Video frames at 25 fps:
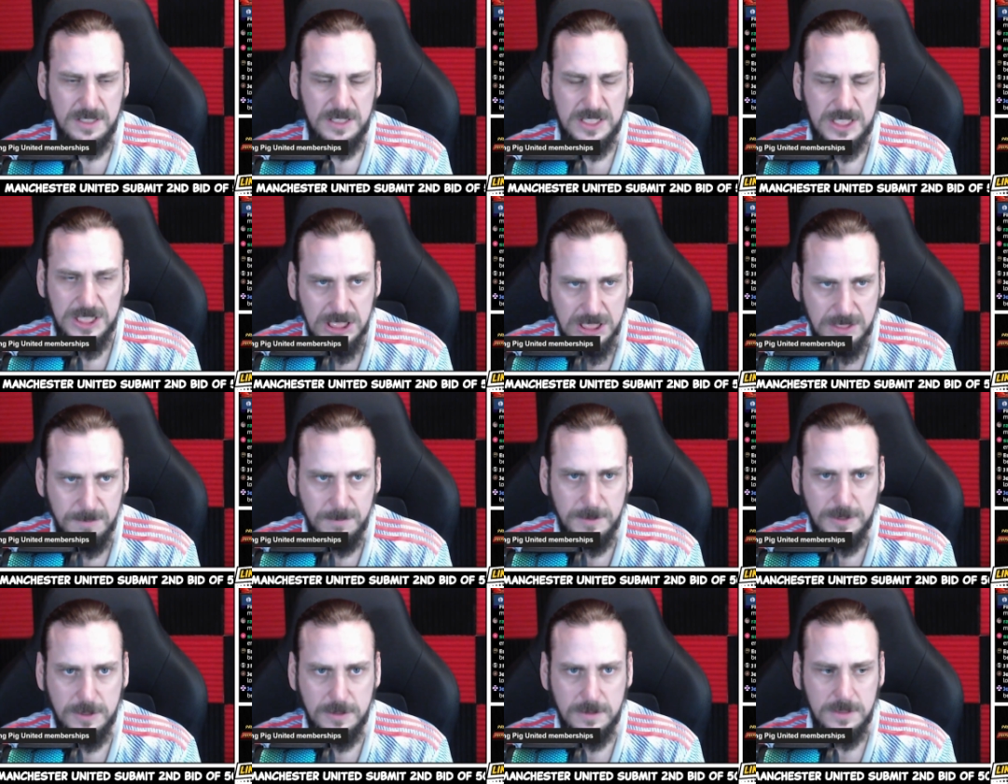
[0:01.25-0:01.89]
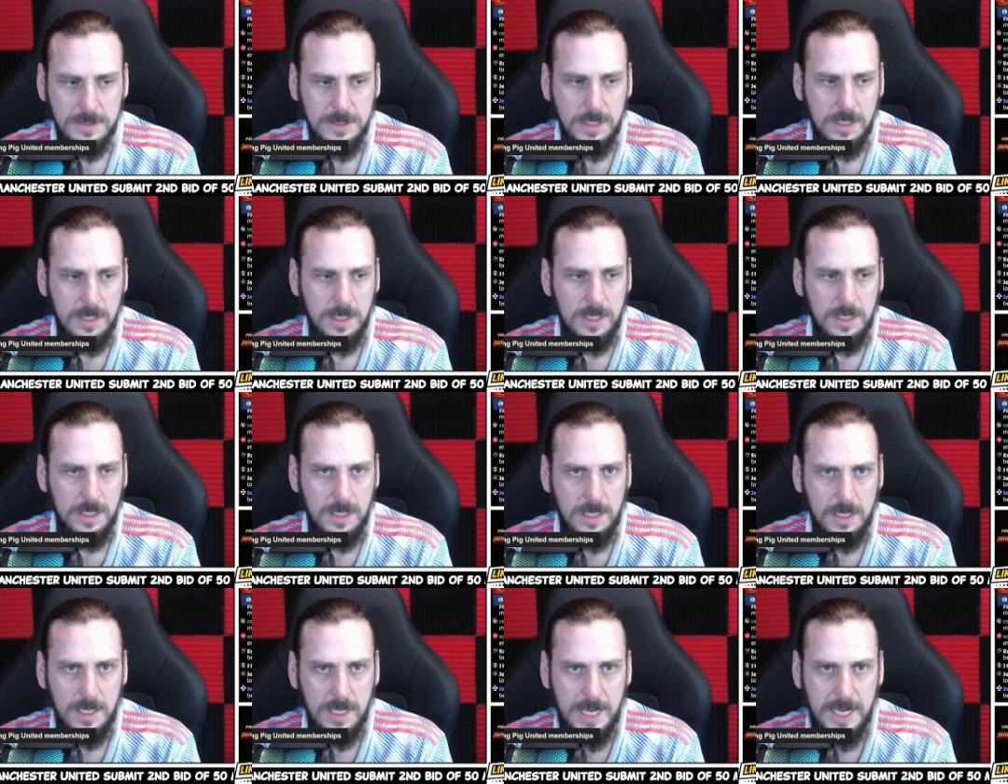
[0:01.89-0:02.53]
Come on.
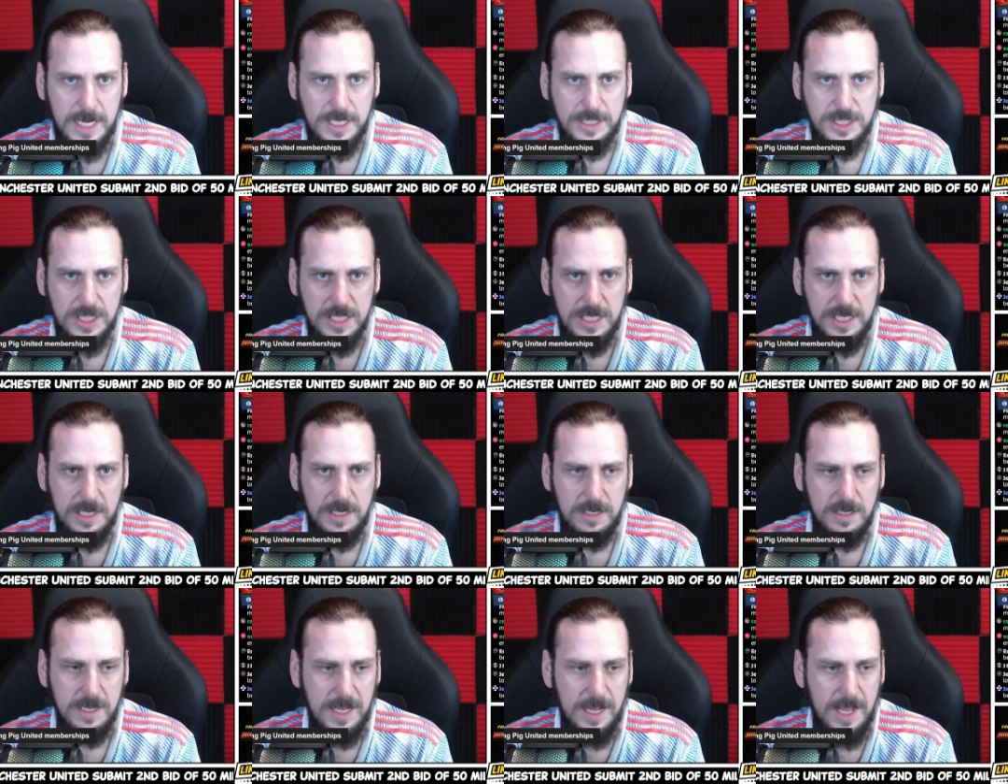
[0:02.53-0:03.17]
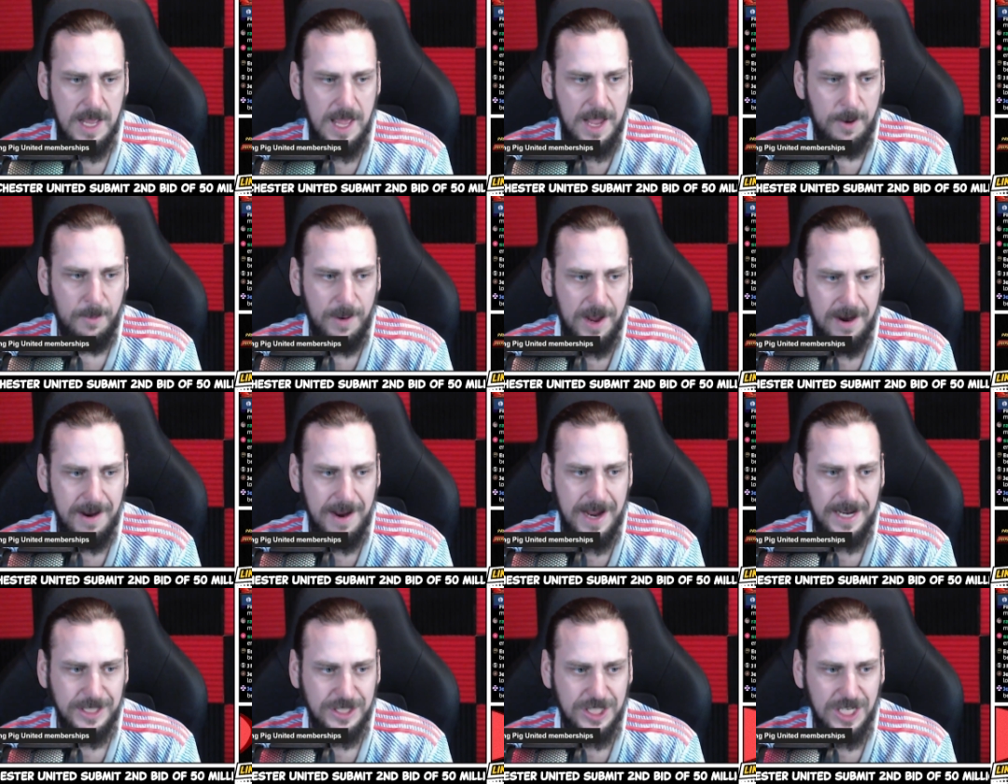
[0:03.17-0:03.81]
Actually, we're
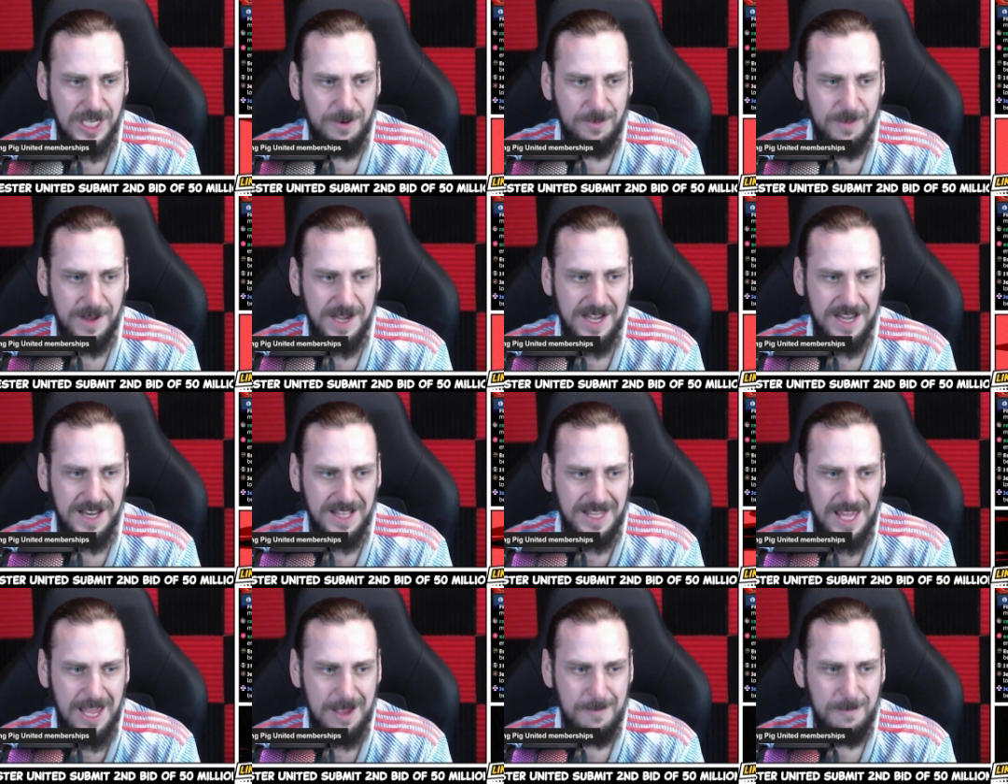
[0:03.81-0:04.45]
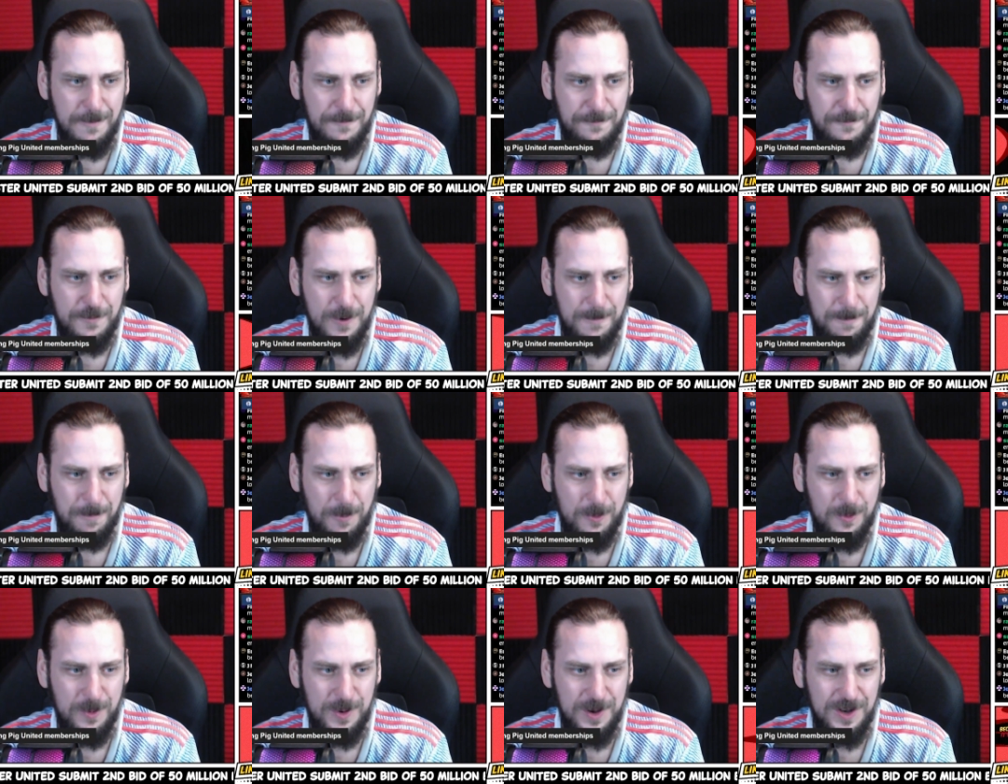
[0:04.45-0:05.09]
actually winning a game of
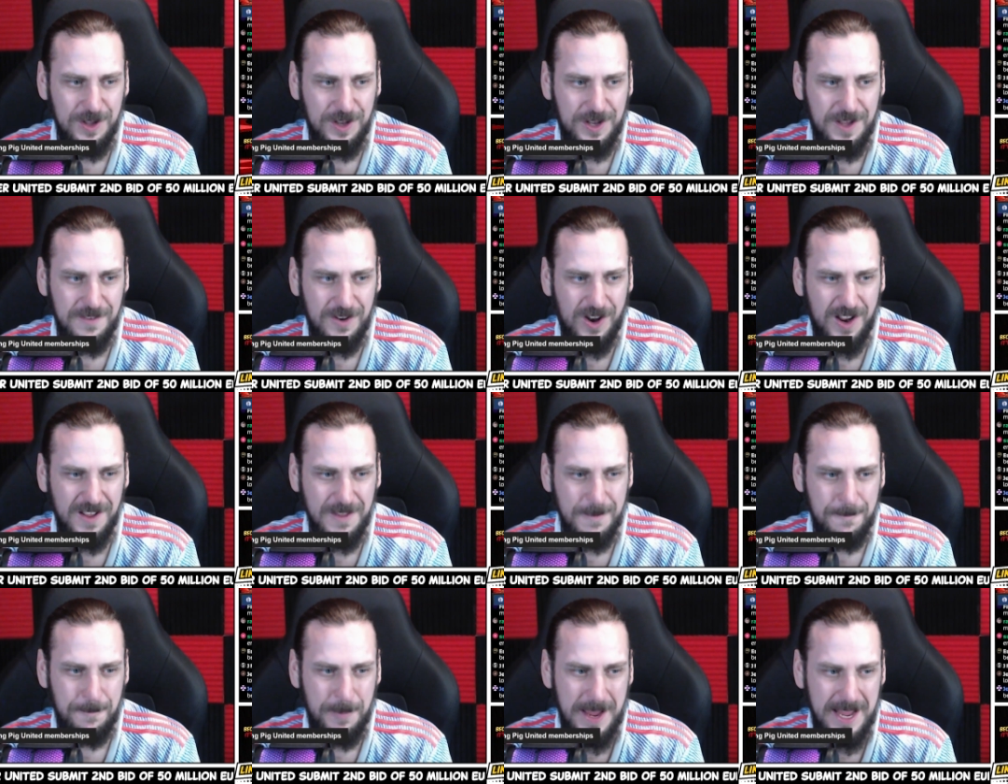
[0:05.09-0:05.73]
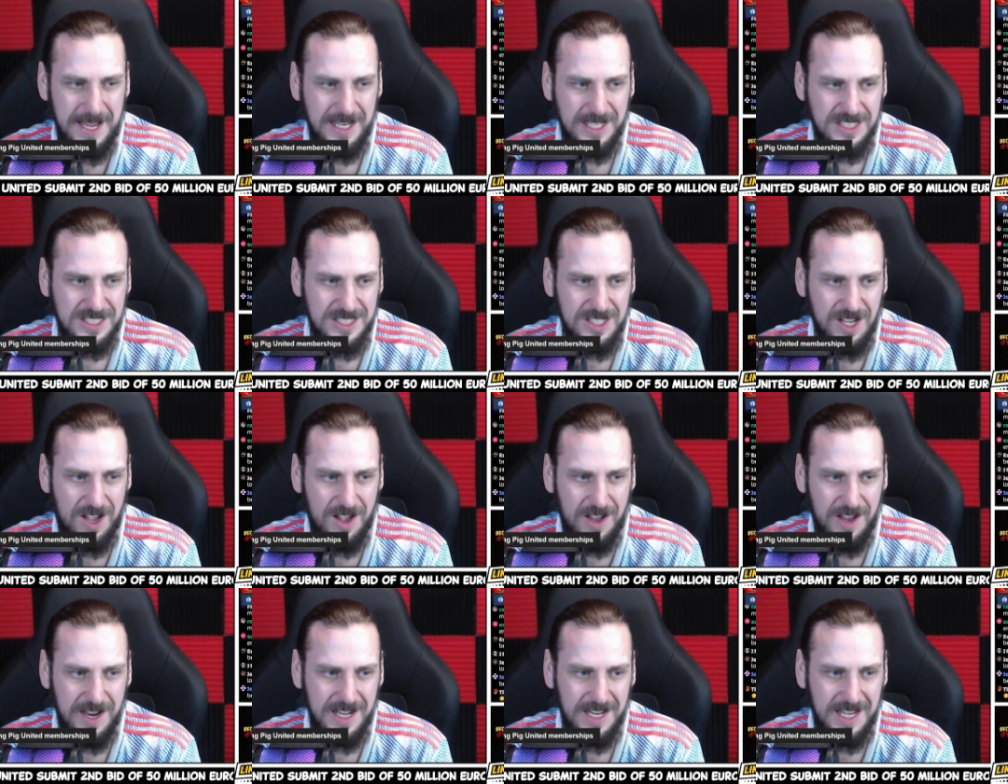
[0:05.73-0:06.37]
football and looking like the better
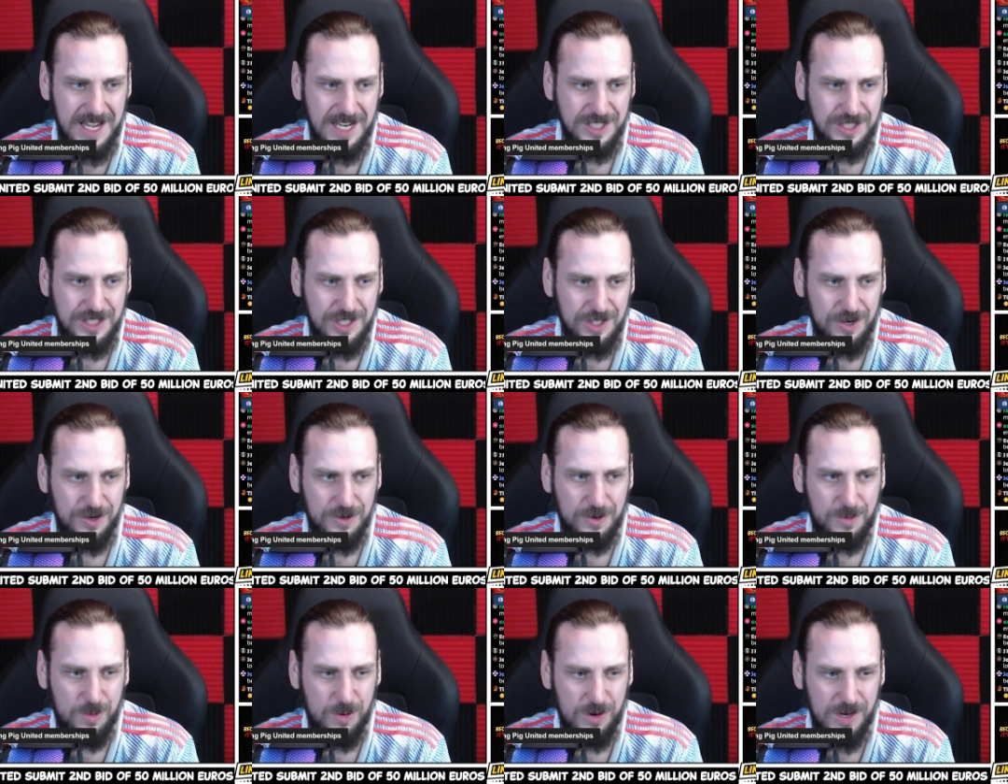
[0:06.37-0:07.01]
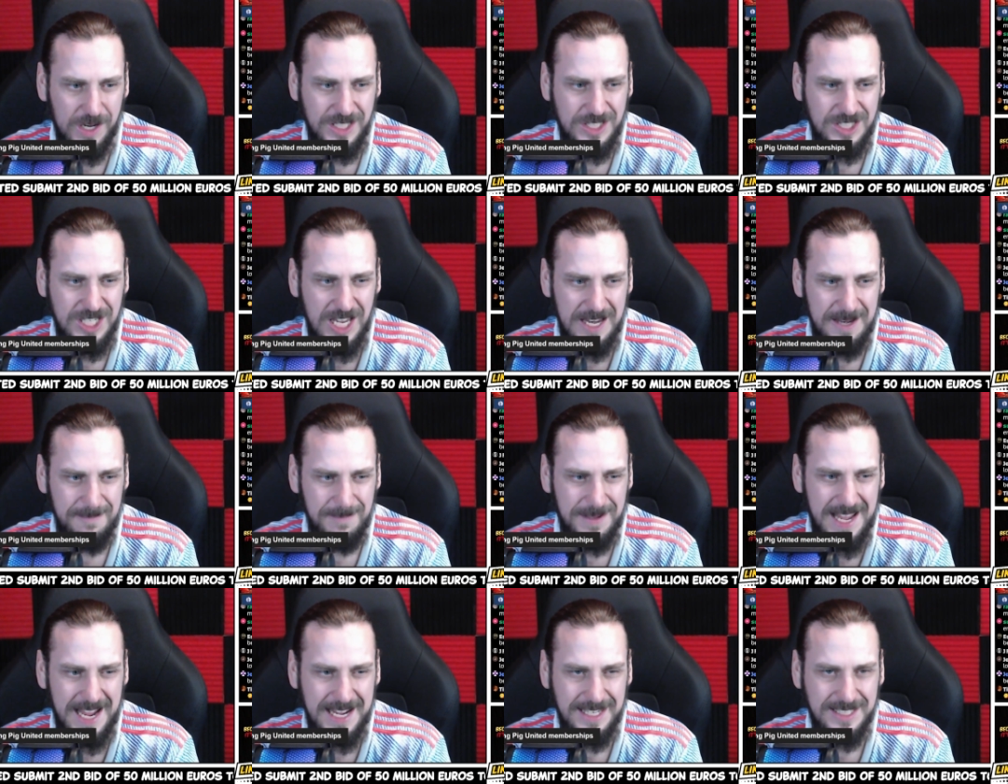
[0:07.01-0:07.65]
side against a good quality team.
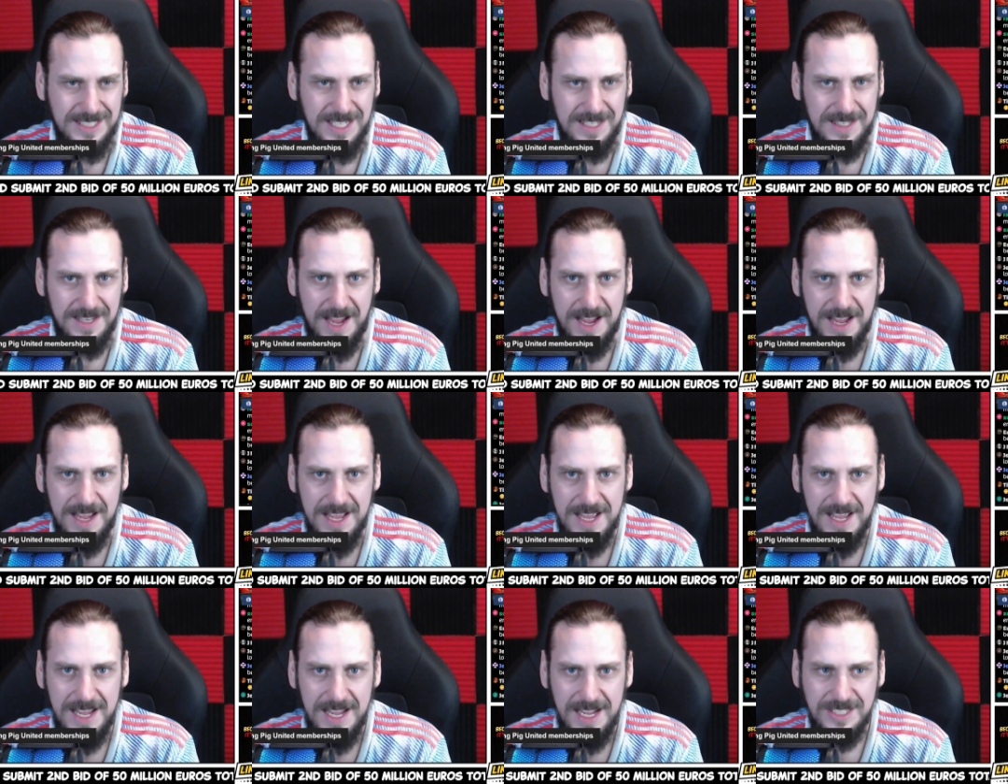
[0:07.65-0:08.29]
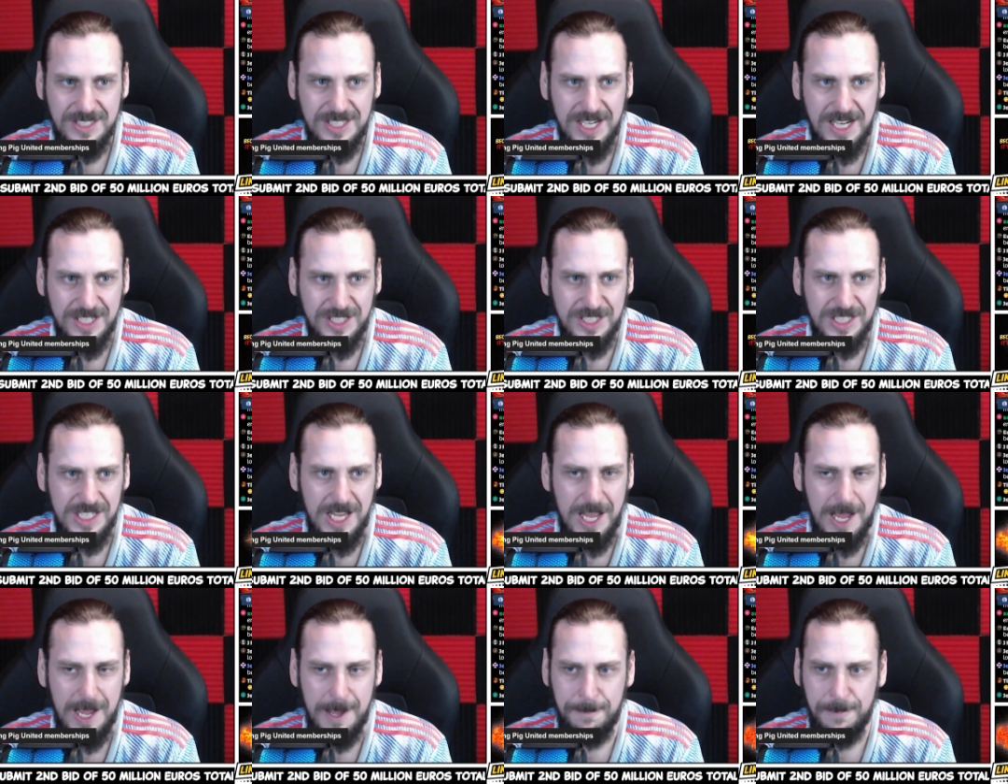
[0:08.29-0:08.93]
Get in there. It's
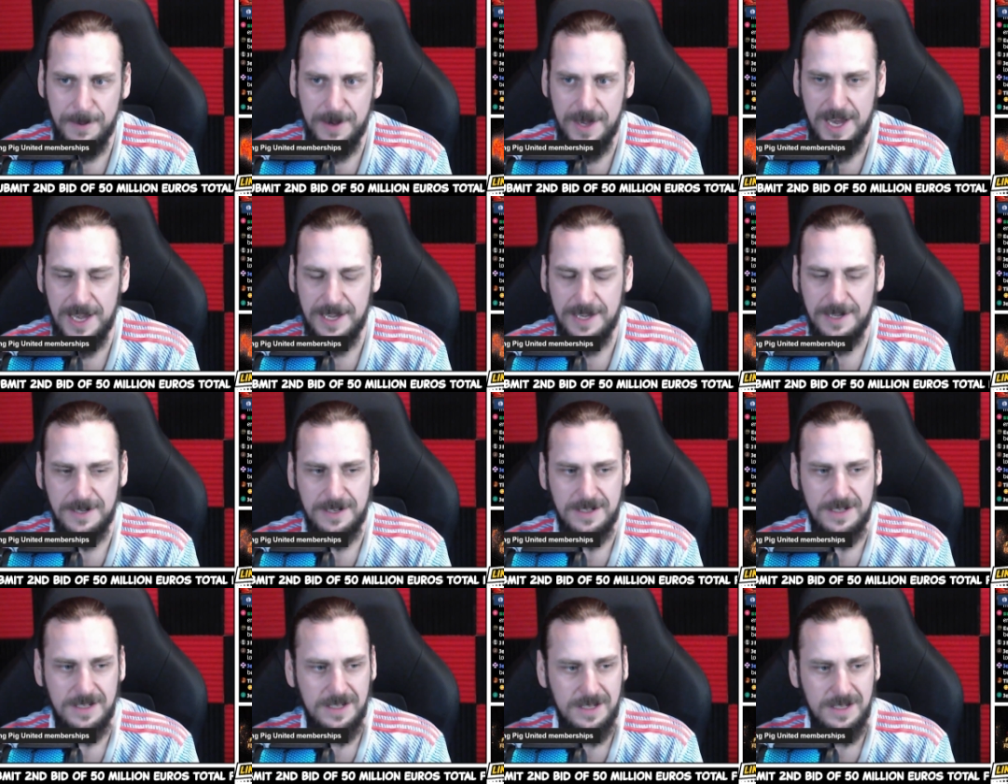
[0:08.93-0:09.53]
actually happening.